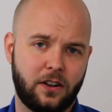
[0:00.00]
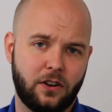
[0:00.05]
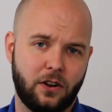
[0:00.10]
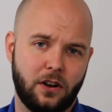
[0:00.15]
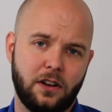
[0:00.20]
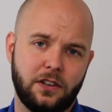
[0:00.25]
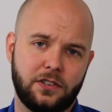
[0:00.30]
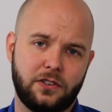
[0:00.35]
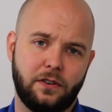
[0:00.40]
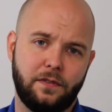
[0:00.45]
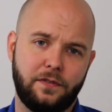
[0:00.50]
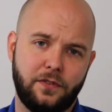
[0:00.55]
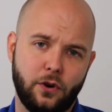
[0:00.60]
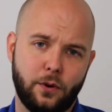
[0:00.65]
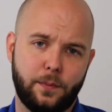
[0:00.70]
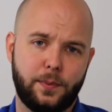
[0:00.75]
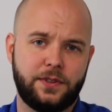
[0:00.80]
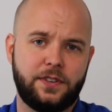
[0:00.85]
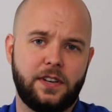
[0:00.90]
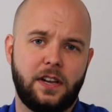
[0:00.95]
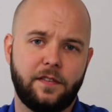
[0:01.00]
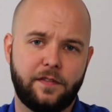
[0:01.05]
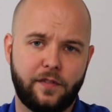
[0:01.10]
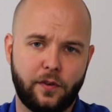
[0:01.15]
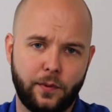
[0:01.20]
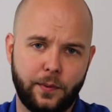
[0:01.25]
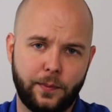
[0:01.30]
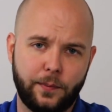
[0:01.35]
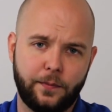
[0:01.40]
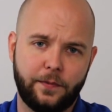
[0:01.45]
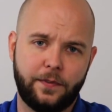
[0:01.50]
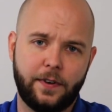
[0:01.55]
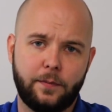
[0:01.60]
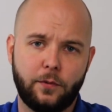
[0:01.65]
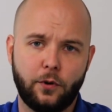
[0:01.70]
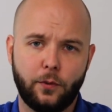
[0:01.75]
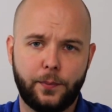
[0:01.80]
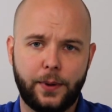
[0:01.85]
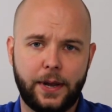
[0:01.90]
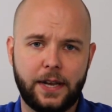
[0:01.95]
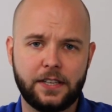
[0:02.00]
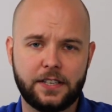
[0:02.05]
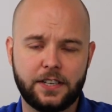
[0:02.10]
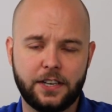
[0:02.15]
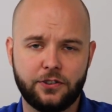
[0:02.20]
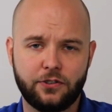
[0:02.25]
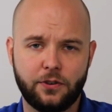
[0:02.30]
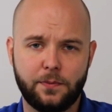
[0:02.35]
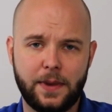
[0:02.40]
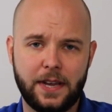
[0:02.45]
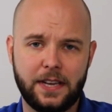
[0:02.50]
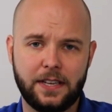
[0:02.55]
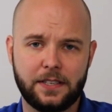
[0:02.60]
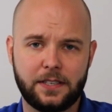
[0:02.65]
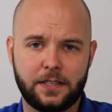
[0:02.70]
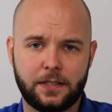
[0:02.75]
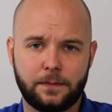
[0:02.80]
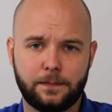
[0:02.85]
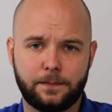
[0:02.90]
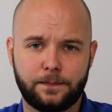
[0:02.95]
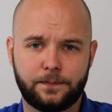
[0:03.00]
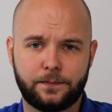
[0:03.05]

cause of your patellofemoral pain syndrome is.